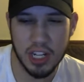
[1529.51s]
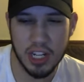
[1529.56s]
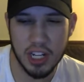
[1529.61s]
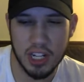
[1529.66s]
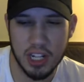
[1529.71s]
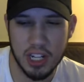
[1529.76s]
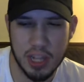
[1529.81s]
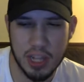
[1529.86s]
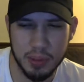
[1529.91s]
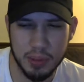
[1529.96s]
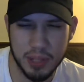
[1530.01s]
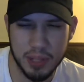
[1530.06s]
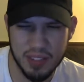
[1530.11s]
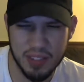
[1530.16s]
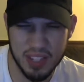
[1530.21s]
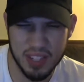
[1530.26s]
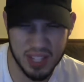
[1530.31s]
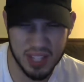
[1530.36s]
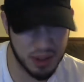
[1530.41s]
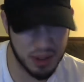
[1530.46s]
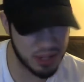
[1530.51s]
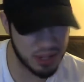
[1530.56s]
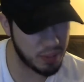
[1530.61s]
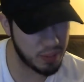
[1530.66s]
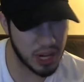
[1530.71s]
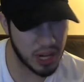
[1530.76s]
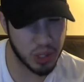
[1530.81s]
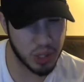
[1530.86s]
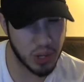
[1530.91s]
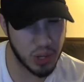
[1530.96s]
And I believe it's hosted by
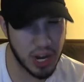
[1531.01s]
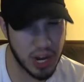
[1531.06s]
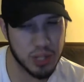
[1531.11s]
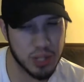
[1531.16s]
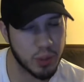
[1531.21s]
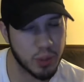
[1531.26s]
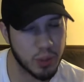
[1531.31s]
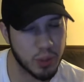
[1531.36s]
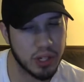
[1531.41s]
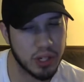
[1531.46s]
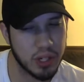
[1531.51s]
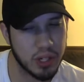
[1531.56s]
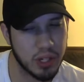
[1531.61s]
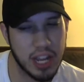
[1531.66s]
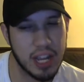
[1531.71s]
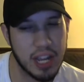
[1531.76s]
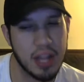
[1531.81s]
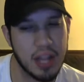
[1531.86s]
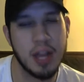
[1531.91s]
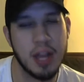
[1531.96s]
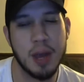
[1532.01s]
Transworld, right?